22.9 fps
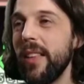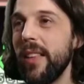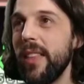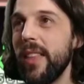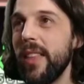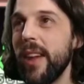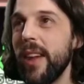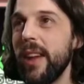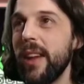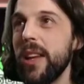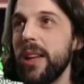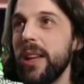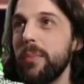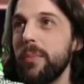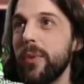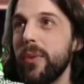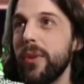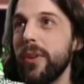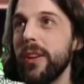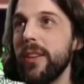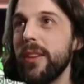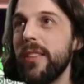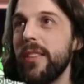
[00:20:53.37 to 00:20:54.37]
Their hit
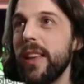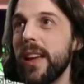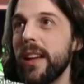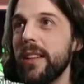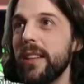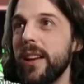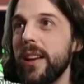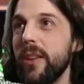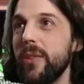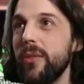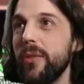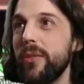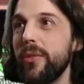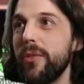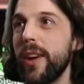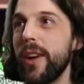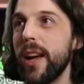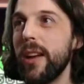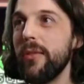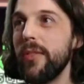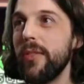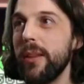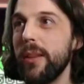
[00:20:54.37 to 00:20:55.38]
points. They are down to
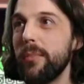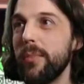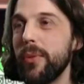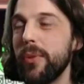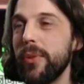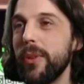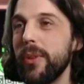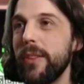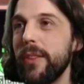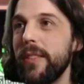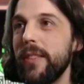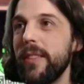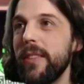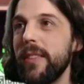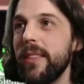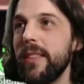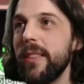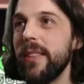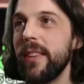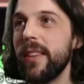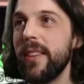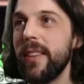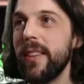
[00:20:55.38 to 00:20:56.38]
5 hit
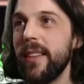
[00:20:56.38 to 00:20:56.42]
points.